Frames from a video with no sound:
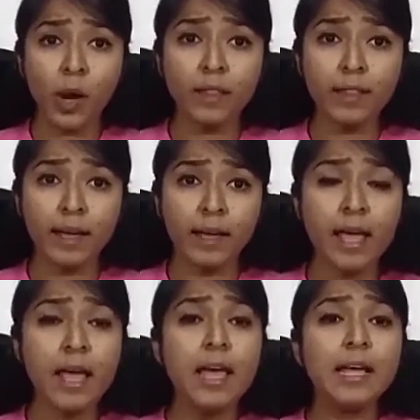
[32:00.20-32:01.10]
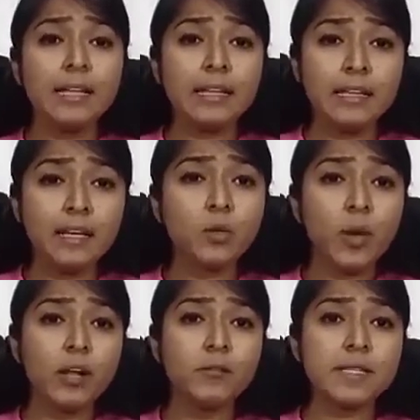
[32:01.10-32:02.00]
one thing, the
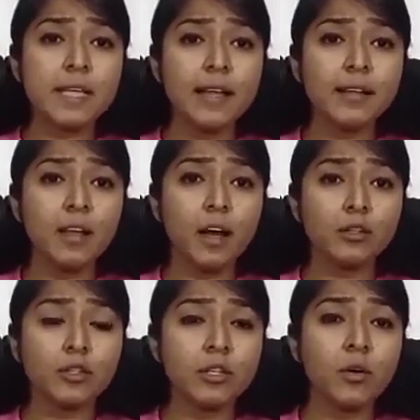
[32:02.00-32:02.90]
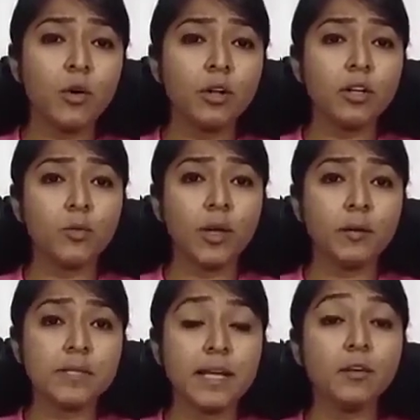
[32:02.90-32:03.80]
12% deduction or the
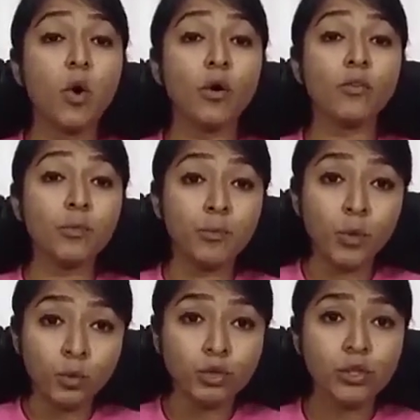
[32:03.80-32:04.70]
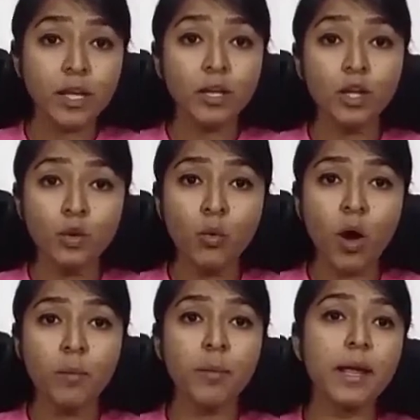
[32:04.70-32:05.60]
12% contribution that you
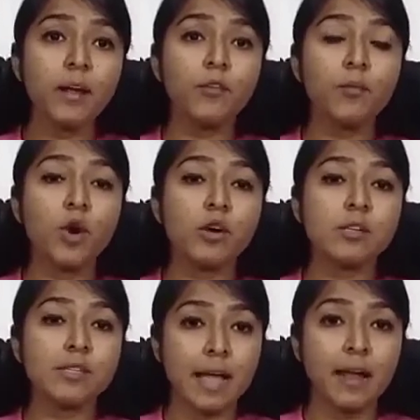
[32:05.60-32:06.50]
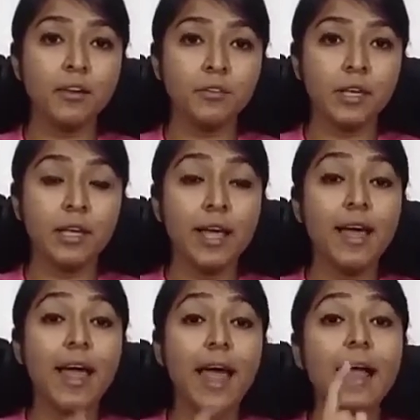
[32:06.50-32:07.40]
are making from your salary,
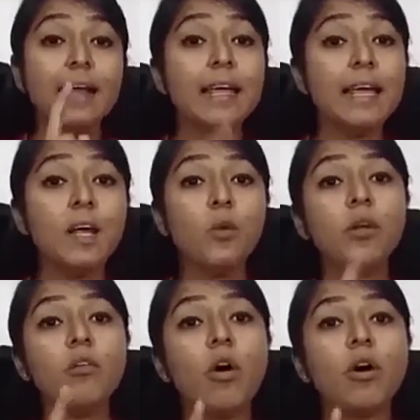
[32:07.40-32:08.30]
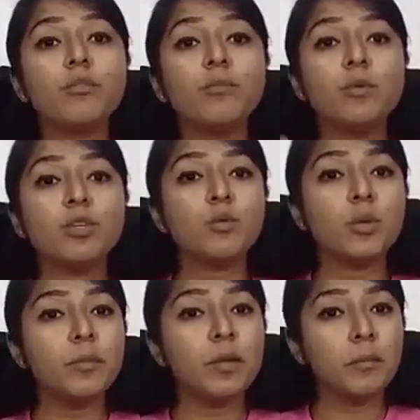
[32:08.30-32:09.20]
an equal contribution
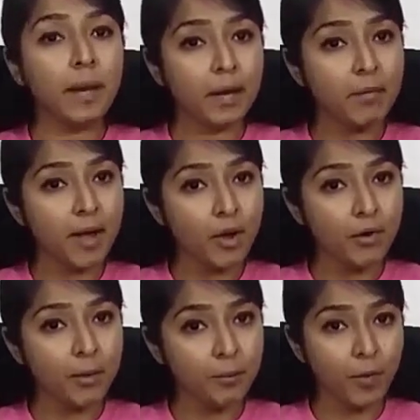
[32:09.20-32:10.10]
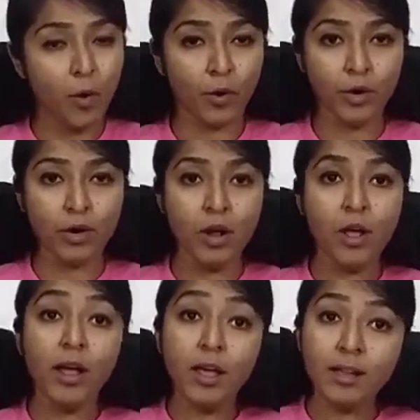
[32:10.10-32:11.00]
will be made by your employer
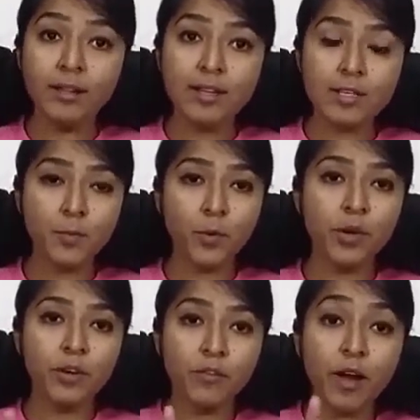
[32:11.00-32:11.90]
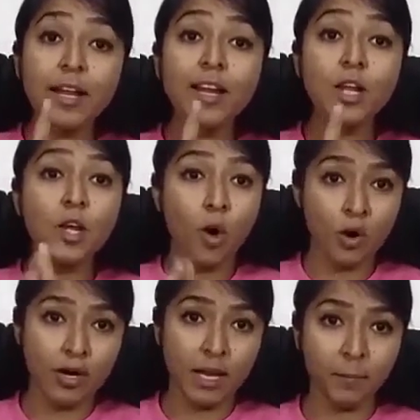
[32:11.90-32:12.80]
in this provident fund in
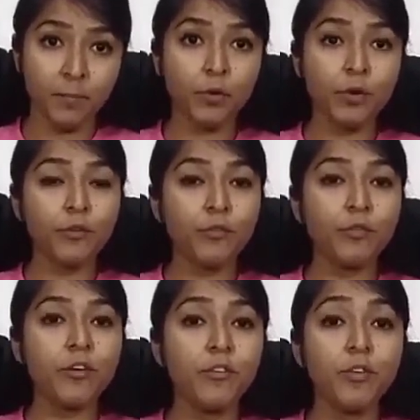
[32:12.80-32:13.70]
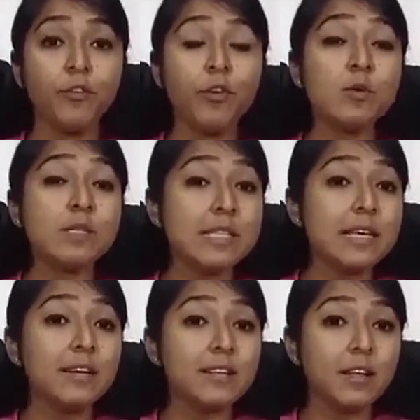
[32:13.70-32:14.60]
your name. So if you
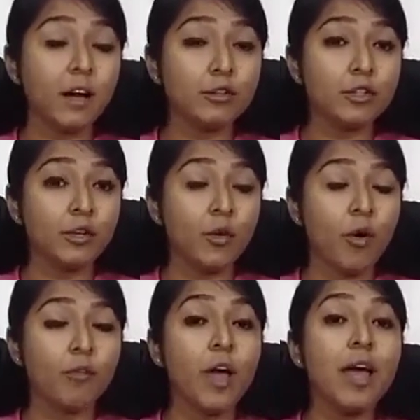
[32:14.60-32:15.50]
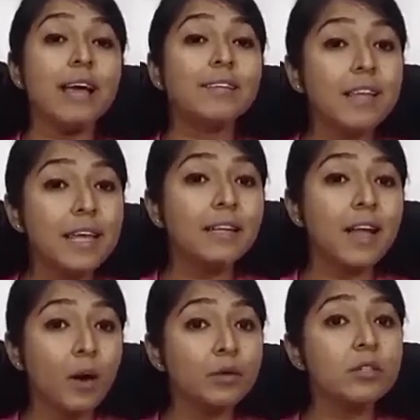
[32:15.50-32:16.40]
see a deduction of
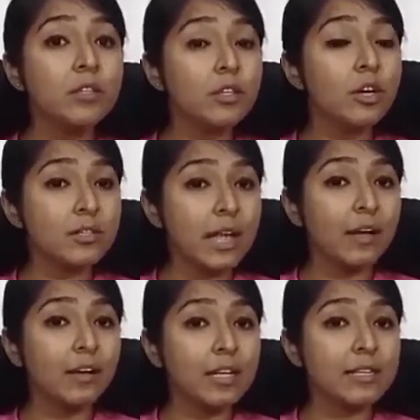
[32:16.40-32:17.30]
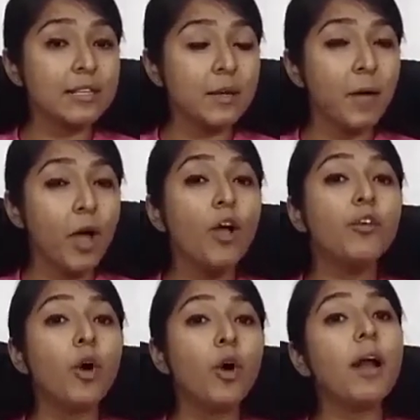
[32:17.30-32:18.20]
3,000 in your salary slip,
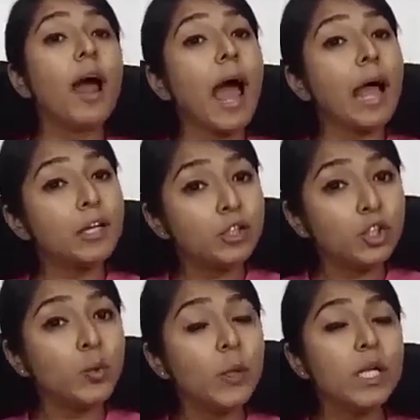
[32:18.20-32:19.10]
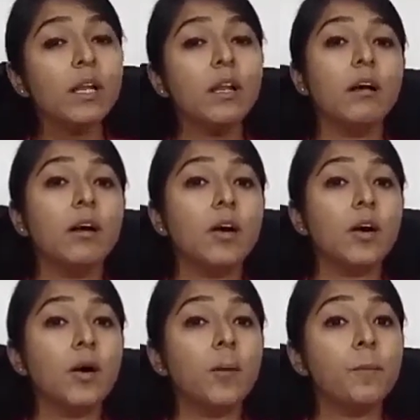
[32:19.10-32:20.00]
your
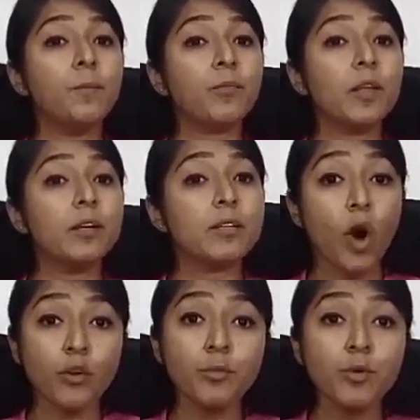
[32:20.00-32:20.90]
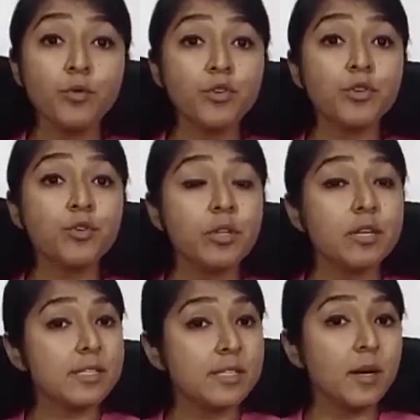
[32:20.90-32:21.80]
actual contribution to
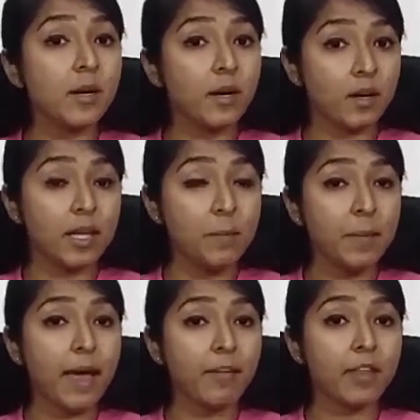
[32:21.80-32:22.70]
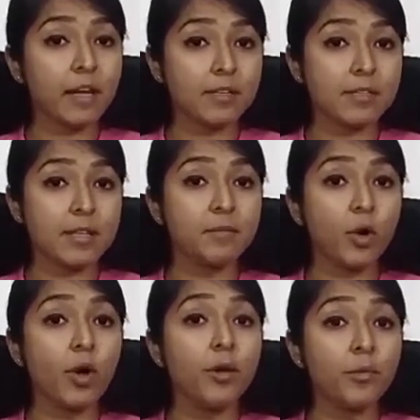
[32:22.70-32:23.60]
this EPF, that is
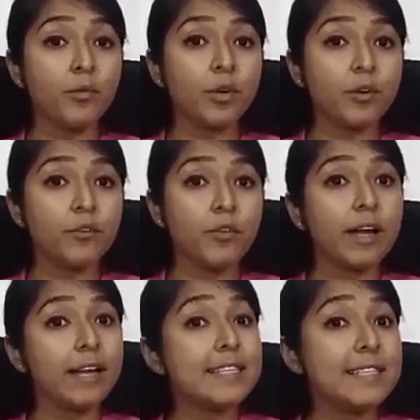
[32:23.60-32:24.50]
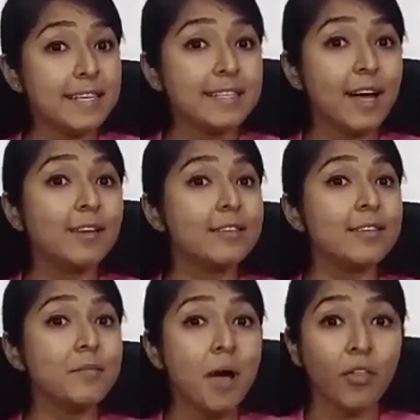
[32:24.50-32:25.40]
Employee Provident Fund, is
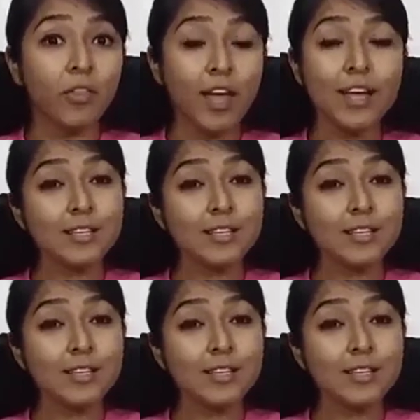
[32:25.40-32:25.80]
6,000 a month.